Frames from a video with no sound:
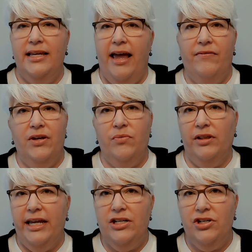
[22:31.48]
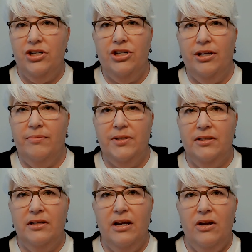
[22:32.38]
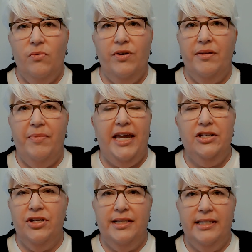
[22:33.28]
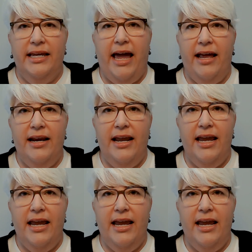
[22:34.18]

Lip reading: to having relationships with the patients again.